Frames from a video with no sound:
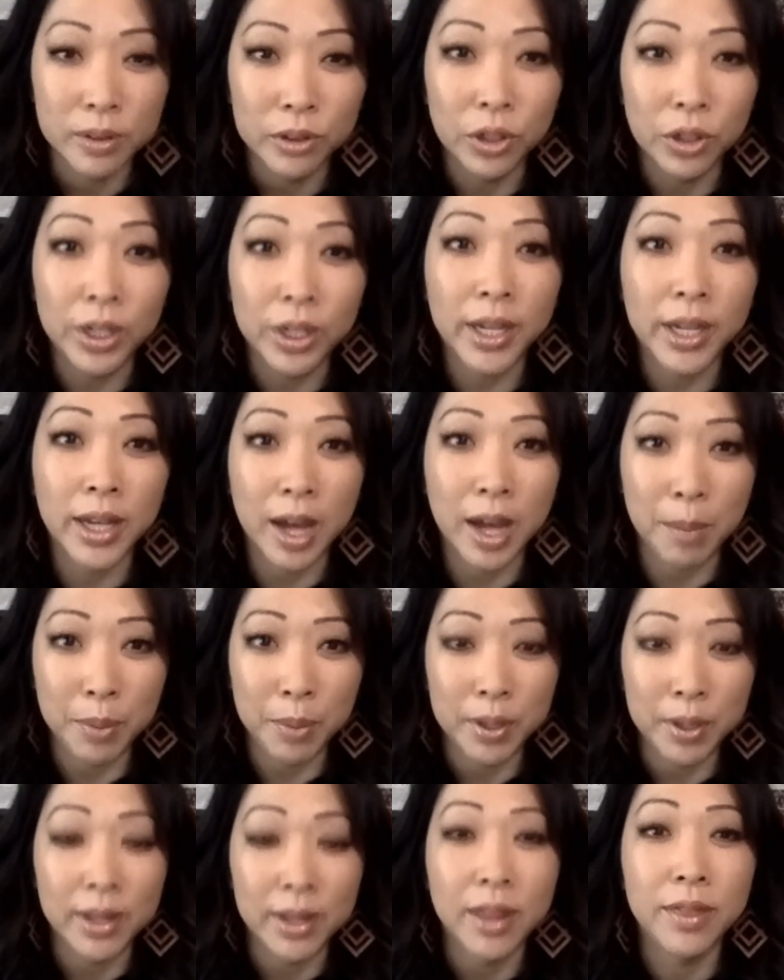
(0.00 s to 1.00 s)
looking up
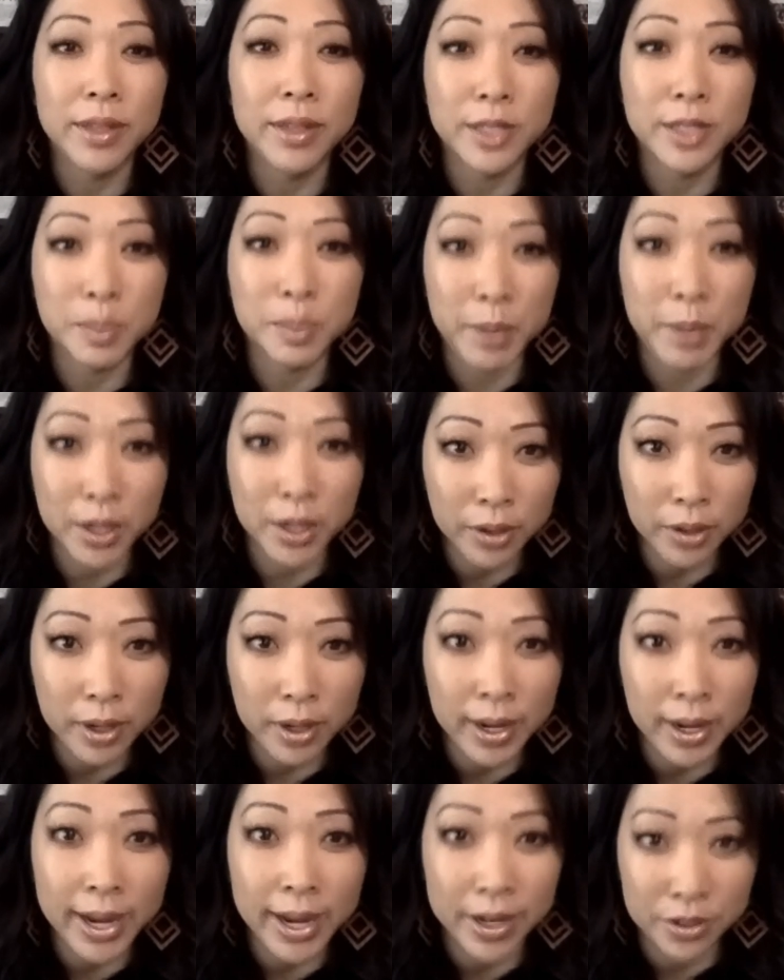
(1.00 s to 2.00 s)
the speaker
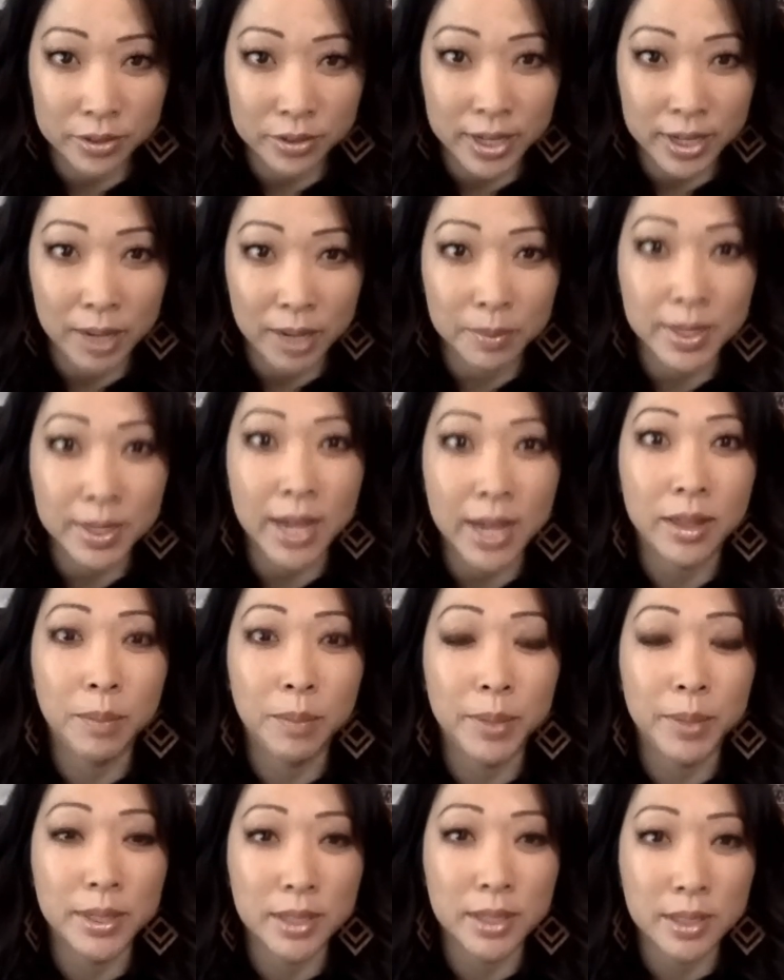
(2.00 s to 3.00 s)
handle names and the
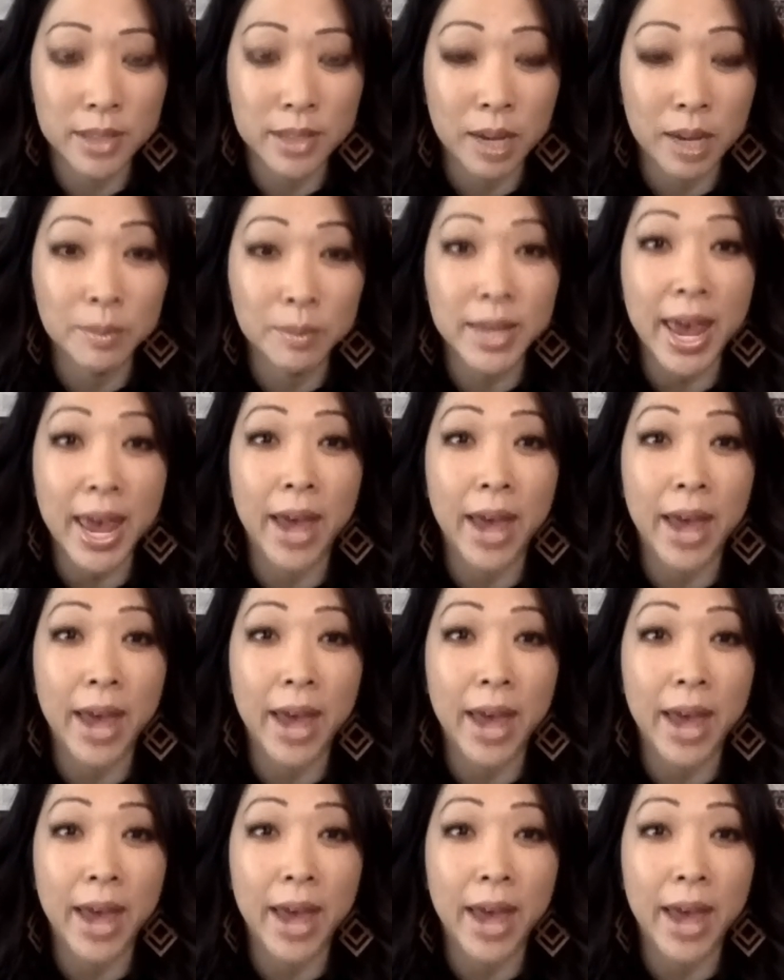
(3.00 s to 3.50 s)
business names,